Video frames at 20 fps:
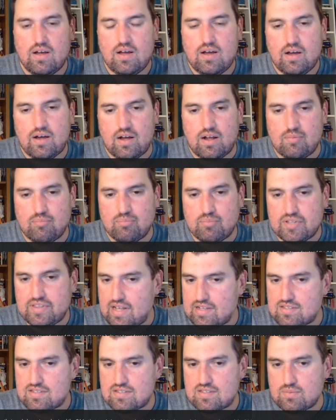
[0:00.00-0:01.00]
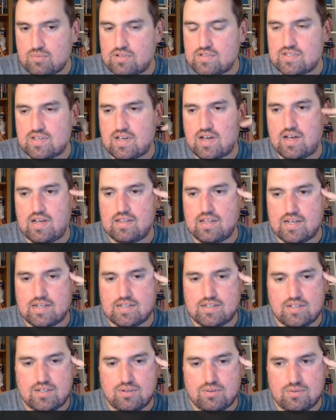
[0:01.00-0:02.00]
But that's the ones I like
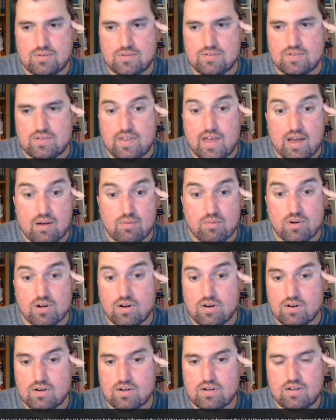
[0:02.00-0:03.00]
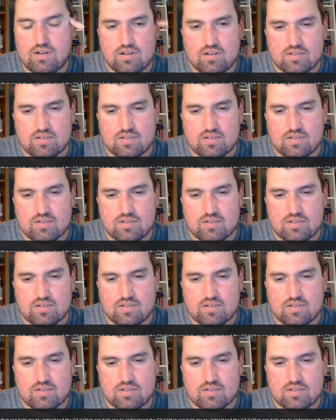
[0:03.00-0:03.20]
to use in that regard.